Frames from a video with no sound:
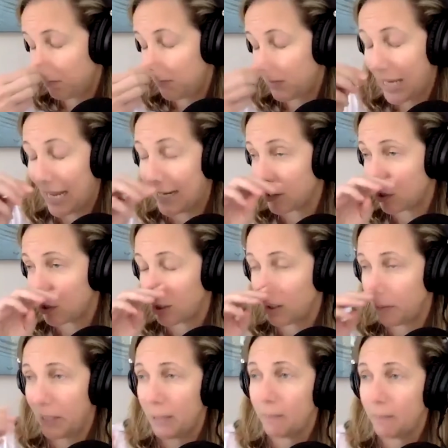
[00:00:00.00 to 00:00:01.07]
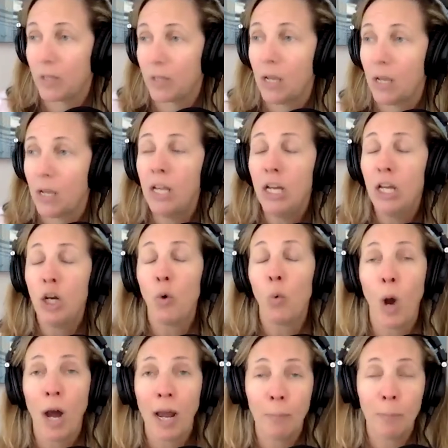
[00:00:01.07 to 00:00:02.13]
tennis tournament.
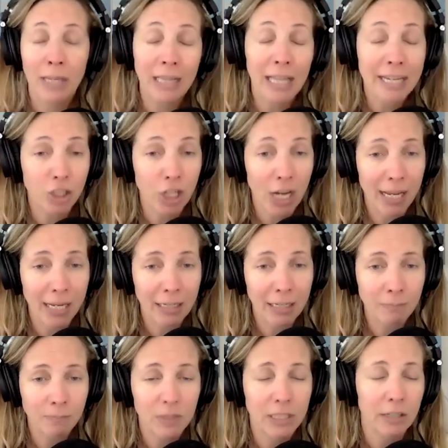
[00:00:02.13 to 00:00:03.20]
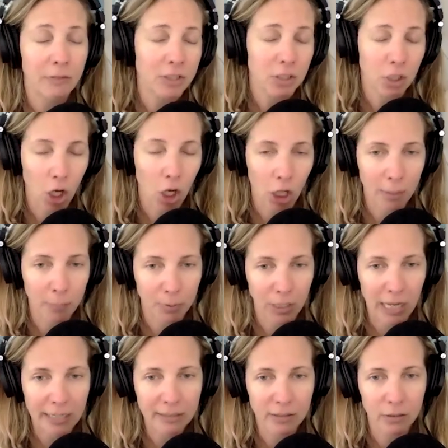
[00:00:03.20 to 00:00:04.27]
Want to be like Jane? Give us a call at
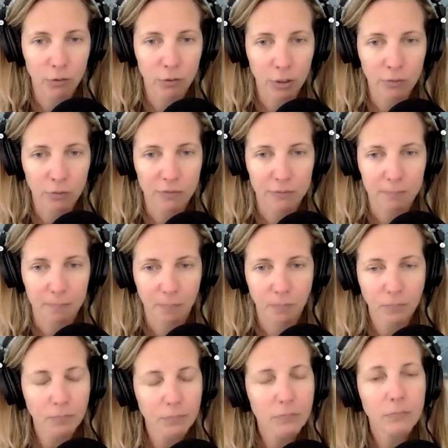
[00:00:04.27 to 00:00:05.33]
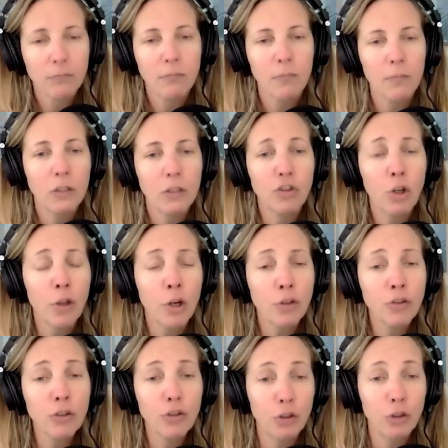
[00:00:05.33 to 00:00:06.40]
Pilates in the Grove. So those
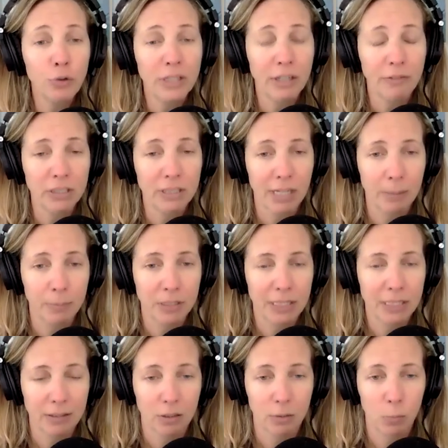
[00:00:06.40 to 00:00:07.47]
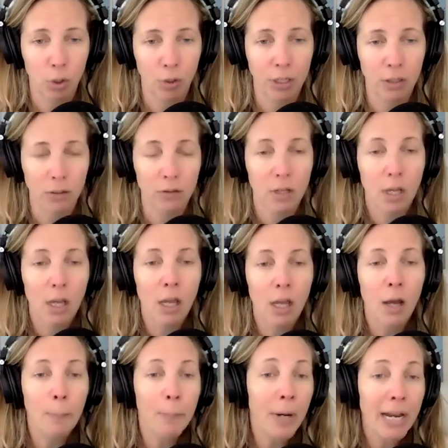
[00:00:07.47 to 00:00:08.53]
are two different types of testimonials.
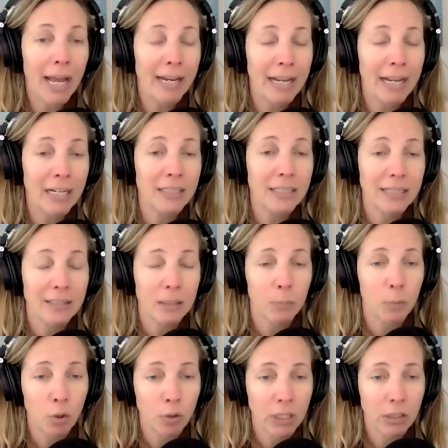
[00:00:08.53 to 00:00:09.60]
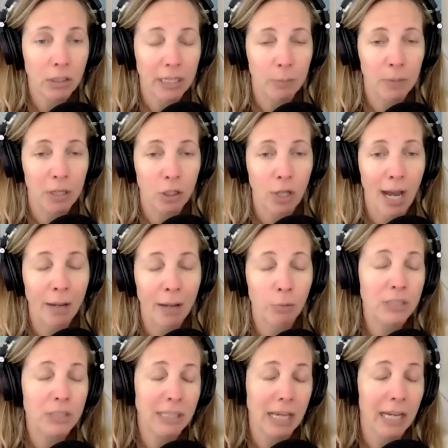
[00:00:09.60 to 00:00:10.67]
And in a testimonial email, I
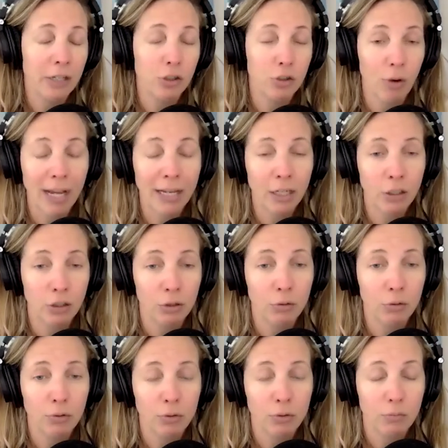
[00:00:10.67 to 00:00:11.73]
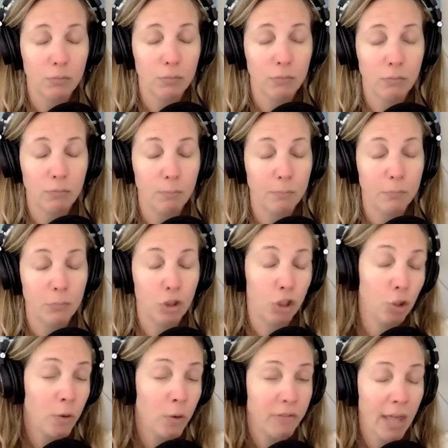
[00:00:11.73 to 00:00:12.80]
would say try to use
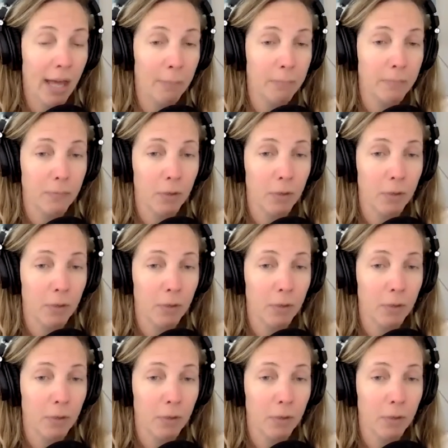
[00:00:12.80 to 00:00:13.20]
two of them,